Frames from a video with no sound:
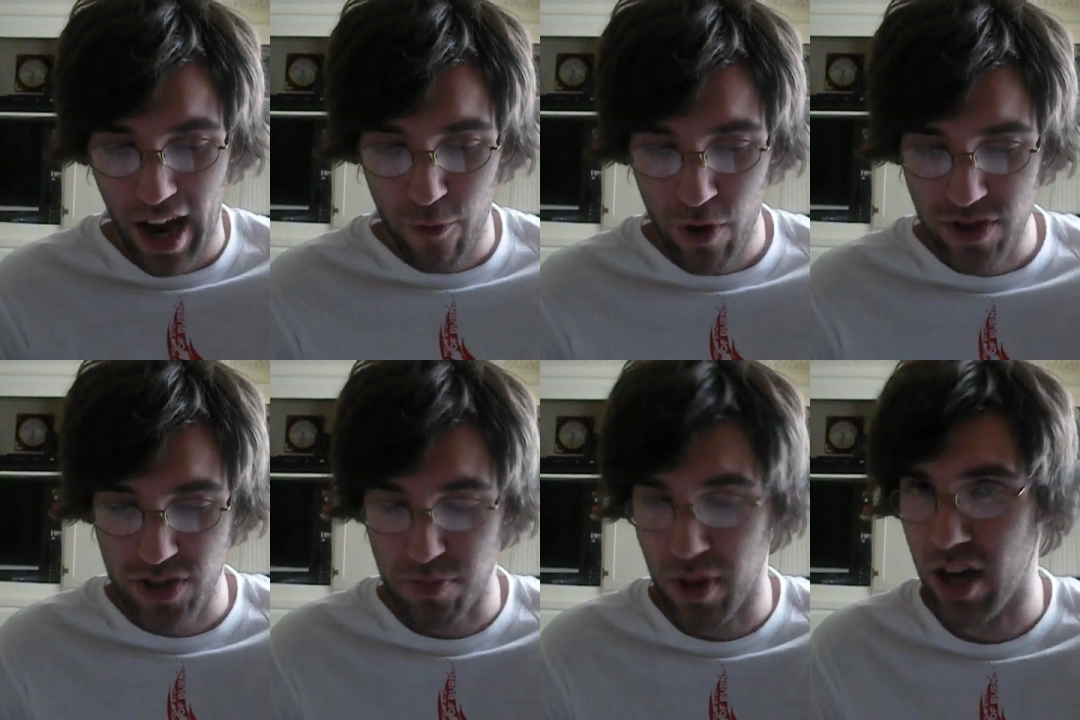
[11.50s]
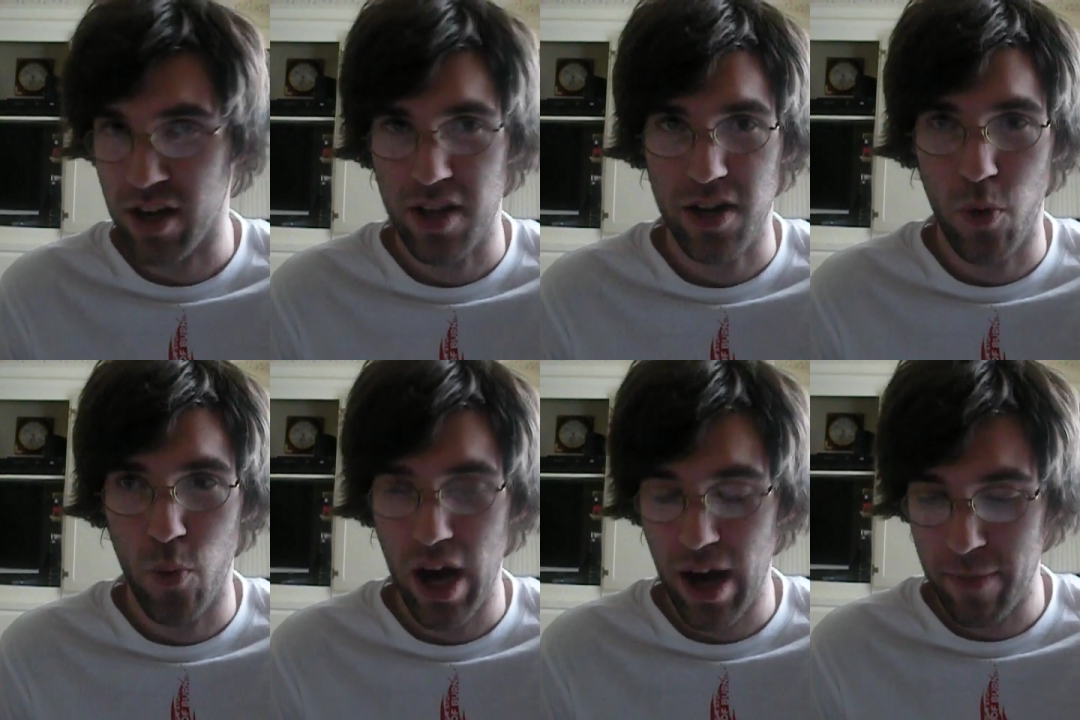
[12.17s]
I wrote this blog like
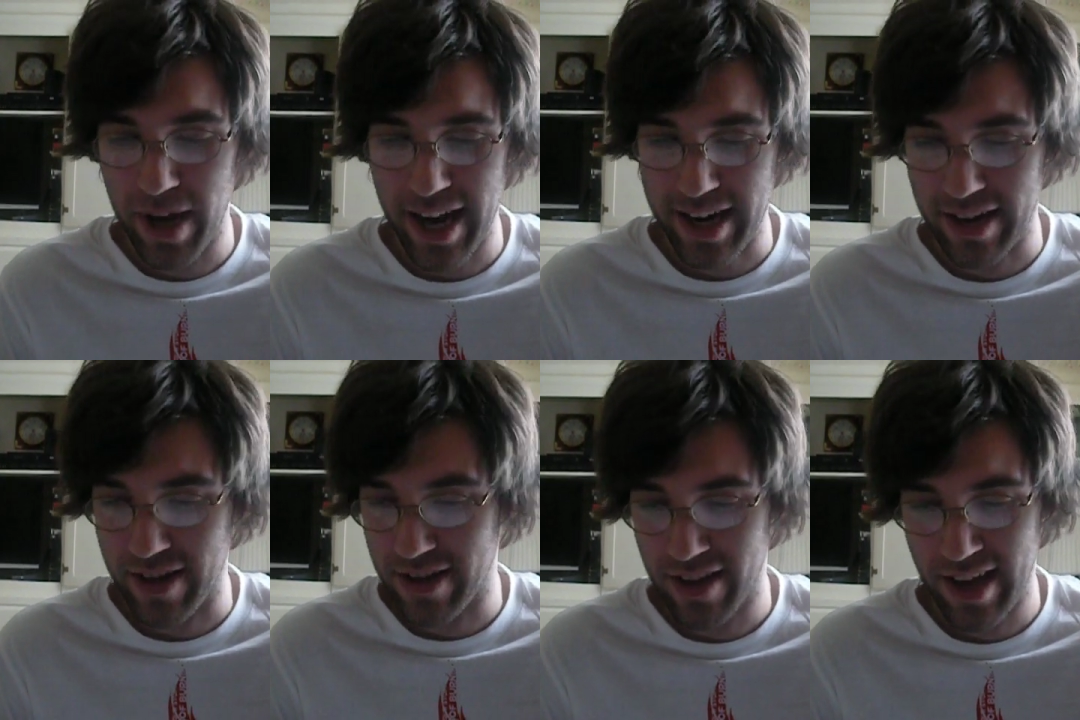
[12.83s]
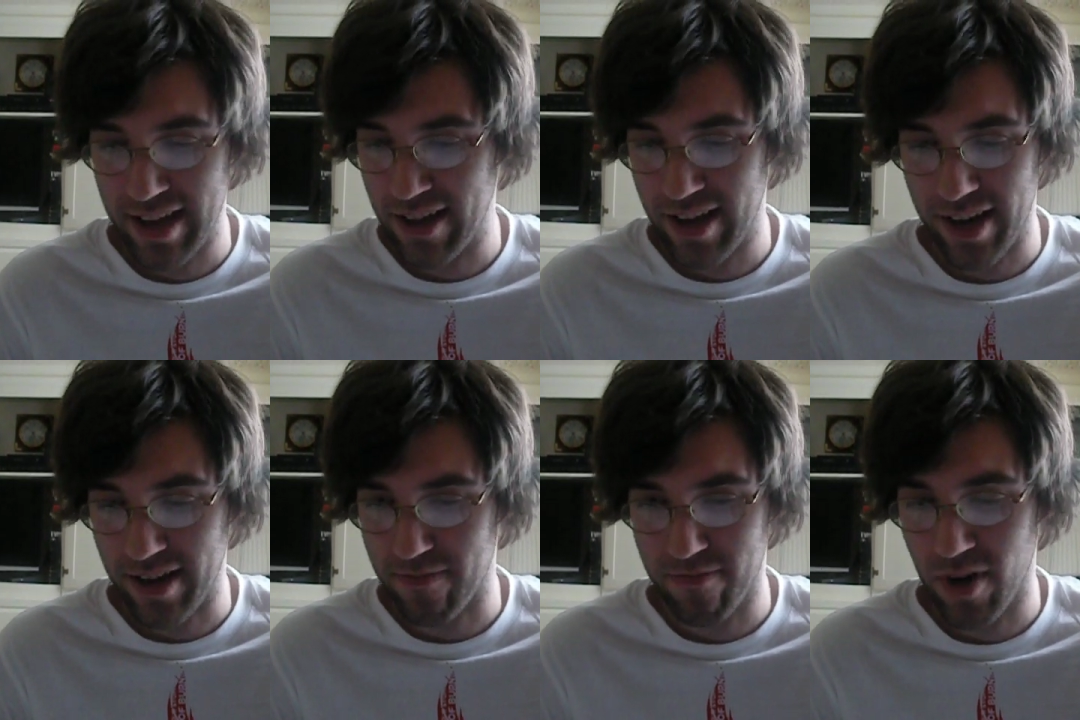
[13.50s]
a while back at
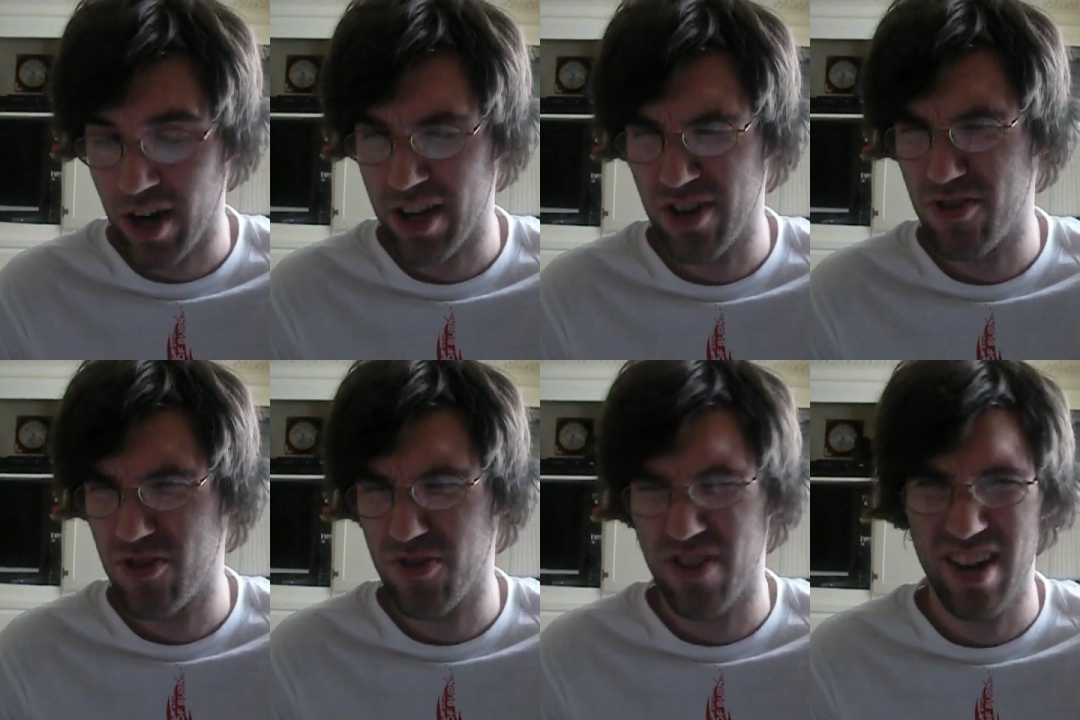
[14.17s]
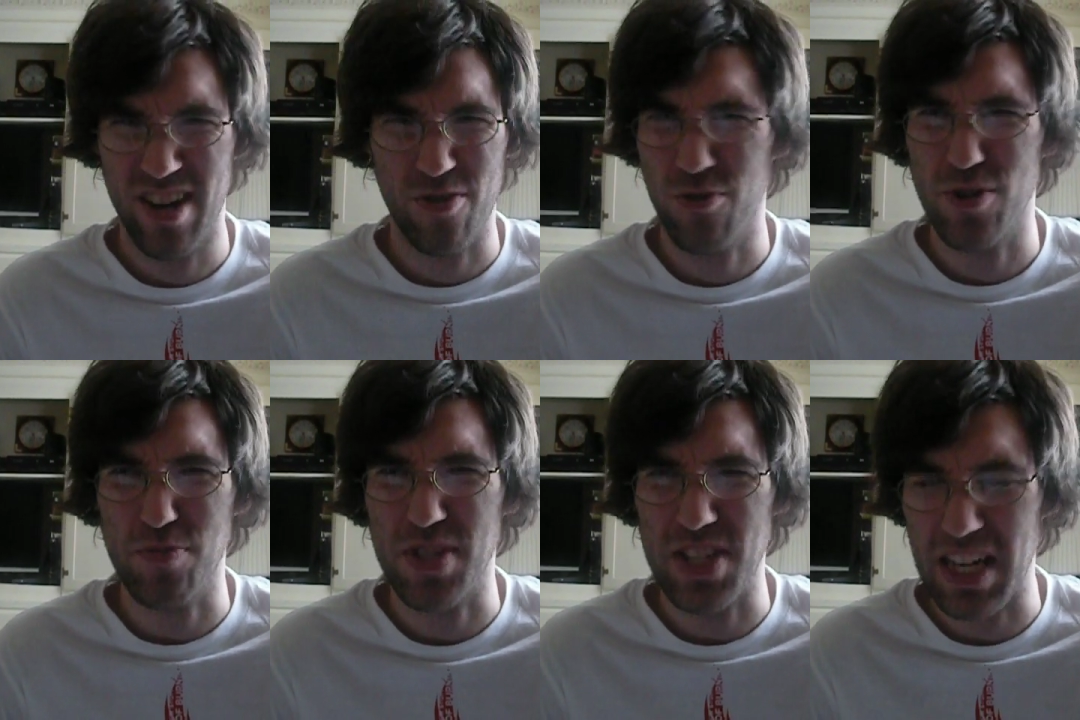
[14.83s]
like on, on
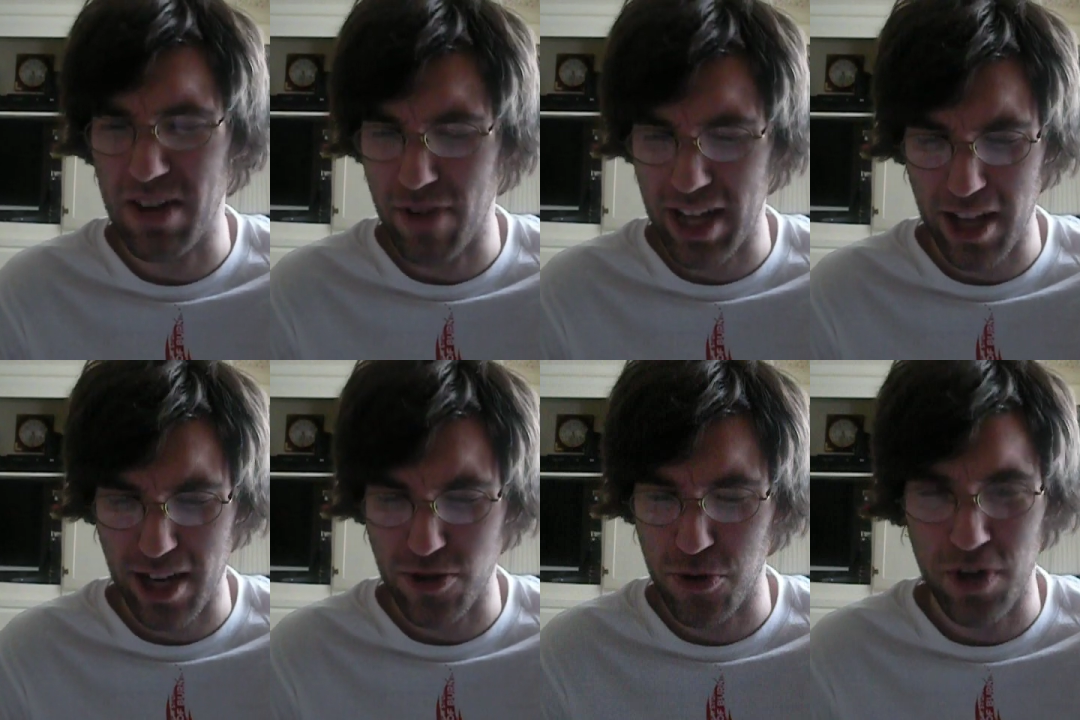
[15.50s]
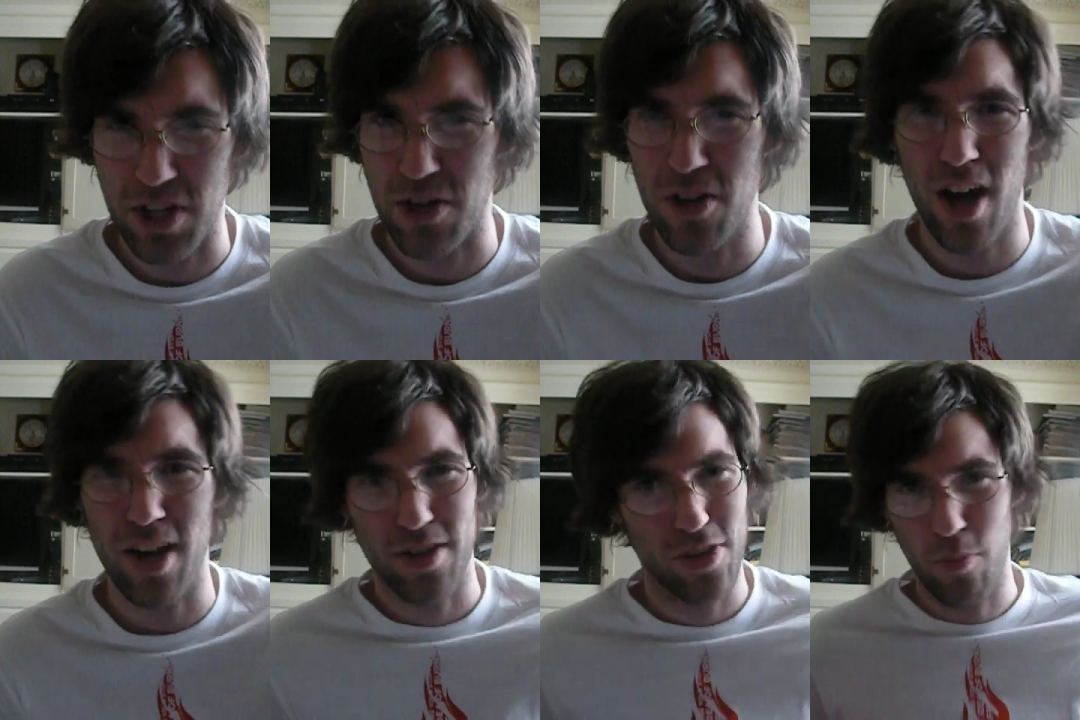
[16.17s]
Christmas Eve at like 2
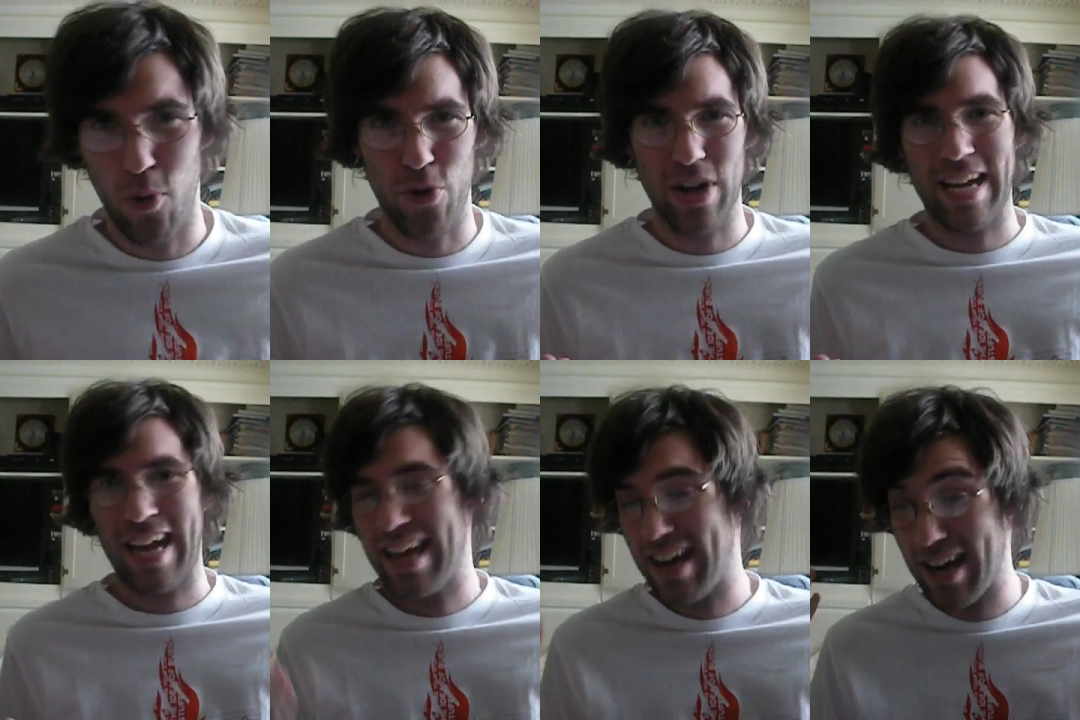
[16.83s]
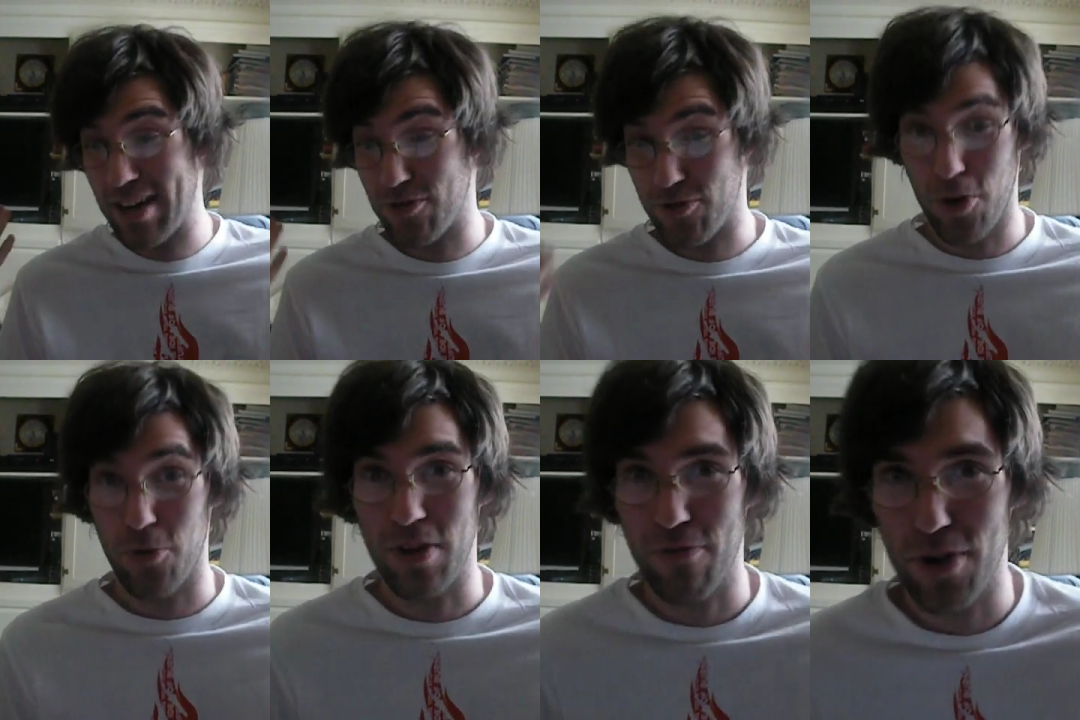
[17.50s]
o'clock in the morning, and I
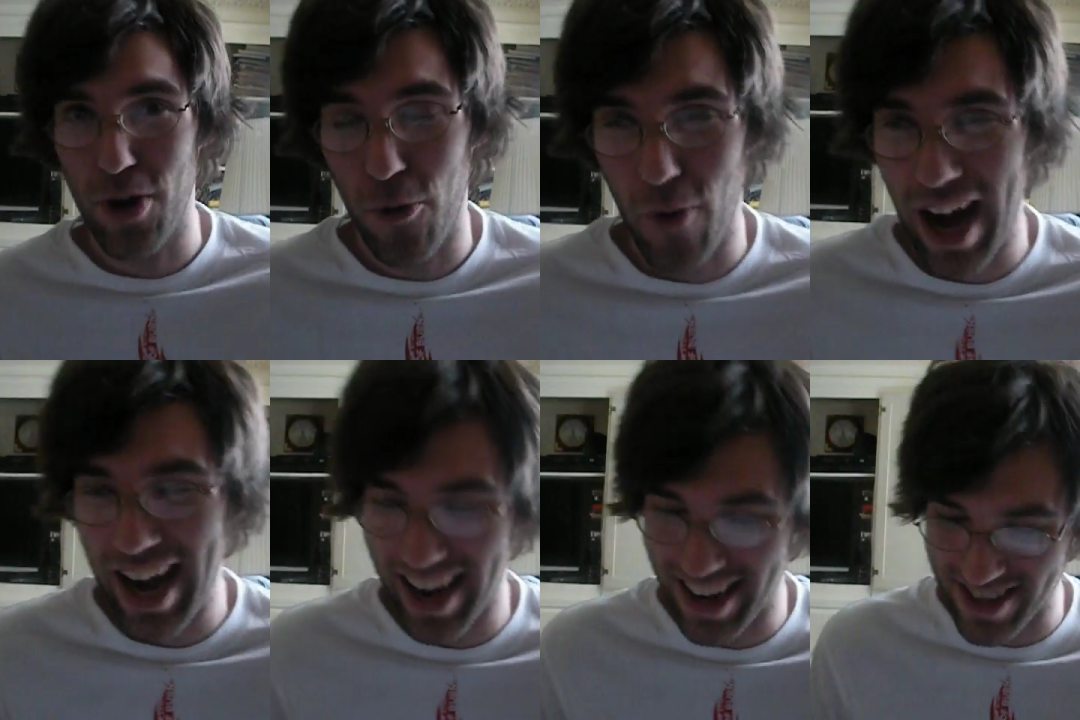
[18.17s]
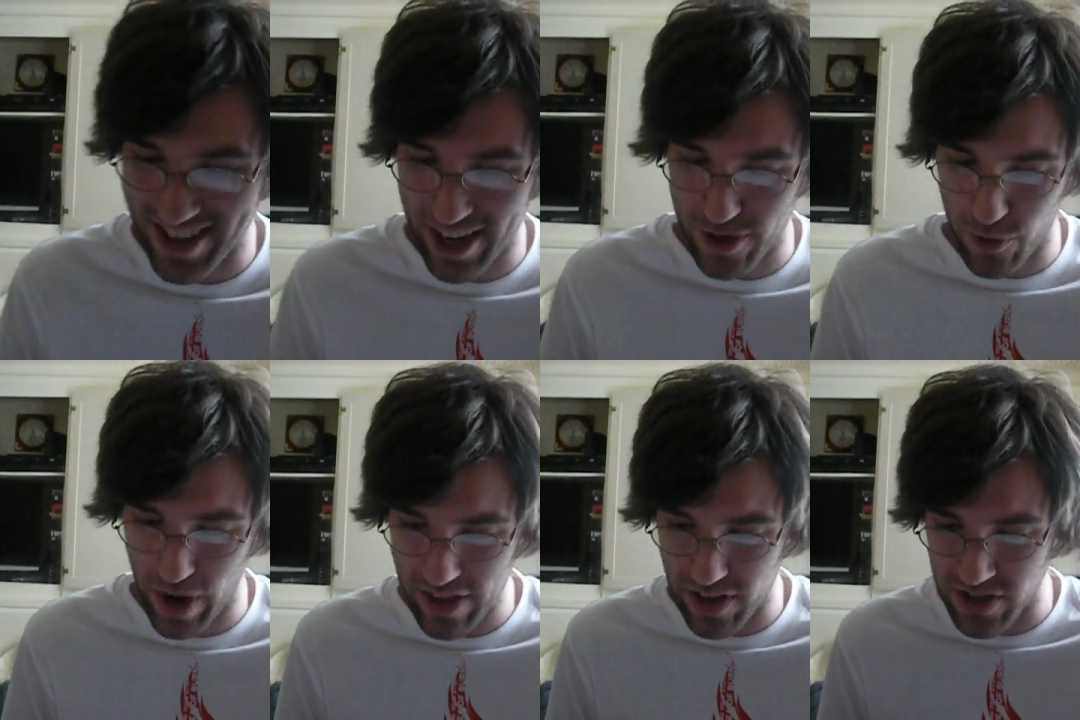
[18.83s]
don't even know why I decided to
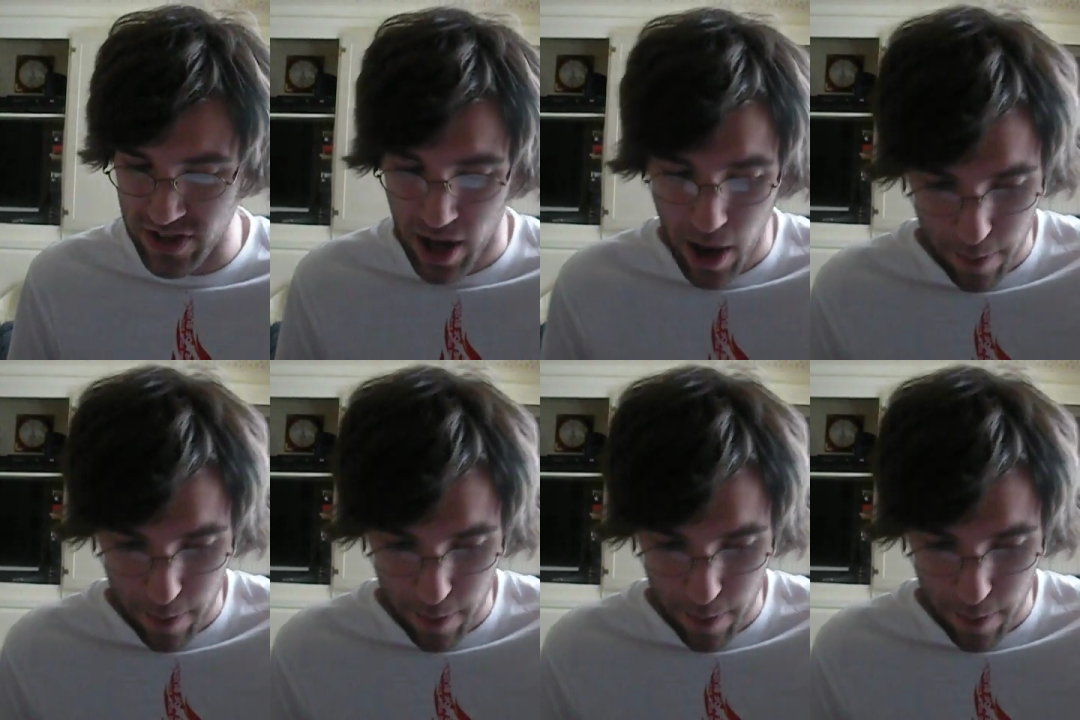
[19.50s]
write this.